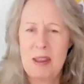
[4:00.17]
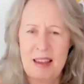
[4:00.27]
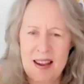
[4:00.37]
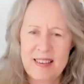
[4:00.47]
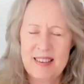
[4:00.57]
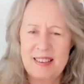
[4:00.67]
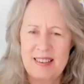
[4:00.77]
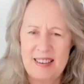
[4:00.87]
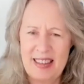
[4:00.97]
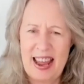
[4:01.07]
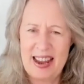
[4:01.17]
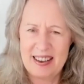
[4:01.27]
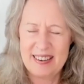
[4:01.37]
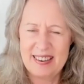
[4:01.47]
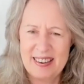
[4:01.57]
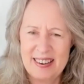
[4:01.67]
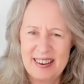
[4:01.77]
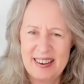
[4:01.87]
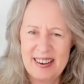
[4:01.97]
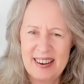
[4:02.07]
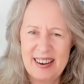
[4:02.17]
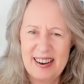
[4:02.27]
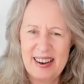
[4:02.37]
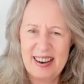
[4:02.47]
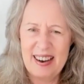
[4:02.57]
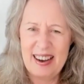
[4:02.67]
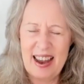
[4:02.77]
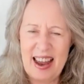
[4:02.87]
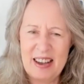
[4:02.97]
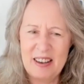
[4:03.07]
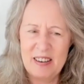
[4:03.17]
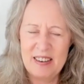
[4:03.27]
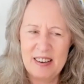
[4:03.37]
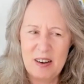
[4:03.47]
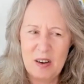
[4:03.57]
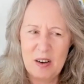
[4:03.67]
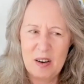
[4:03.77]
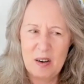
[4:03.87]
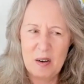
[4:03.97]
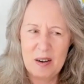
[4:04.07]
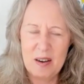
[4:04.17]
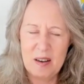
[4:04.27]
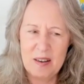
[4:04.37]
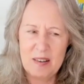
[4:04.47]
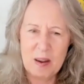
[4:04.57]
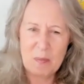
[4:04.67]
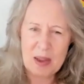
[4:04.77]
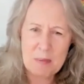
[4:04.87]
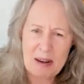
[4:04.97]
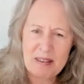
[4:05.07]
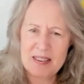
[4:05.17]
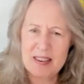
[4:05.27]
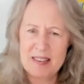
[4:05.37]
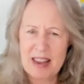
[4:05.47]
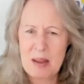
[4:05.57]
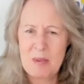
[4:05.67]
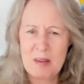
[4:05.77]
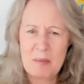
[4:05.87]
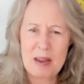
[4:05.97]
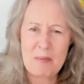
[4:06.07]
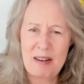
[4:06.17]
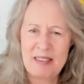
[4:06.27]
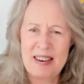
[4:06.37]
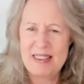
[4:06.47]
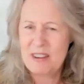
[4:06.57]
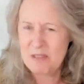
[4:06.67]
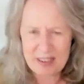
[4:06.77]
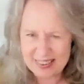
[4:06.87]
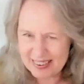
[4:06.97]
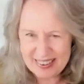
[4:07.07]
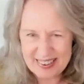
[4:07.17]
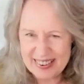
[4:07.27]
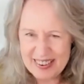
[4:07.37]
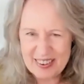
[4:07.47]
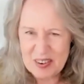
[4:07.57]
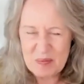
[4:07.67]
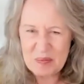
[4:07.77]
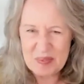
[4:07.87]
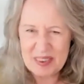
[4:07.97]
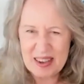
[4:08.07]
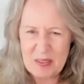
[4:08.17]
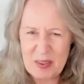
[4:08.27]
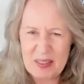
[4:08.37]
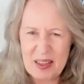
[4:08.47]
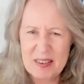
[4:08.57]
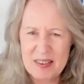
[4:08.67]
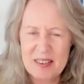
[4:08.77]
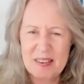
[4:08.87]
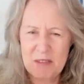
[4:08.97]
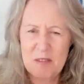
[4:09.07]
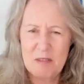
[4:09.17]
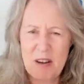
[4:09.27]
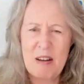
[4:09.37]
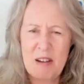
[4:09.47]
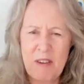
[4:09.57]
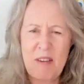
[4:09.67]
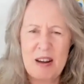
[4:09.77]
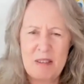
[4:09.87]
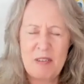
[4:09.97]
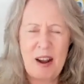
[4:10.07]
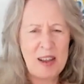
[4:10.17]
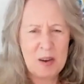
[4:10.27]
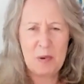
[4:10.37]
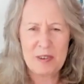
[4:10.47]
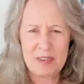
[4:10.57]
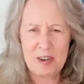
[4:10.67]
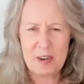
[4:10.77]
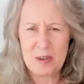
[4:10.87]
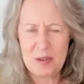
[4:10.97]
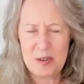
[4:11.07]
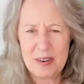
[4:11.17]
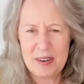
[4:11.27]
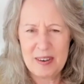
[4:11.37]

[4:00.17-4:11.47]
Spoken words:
with us to that. And something about it's the same and something about it is different. And I think that's very, very valuable to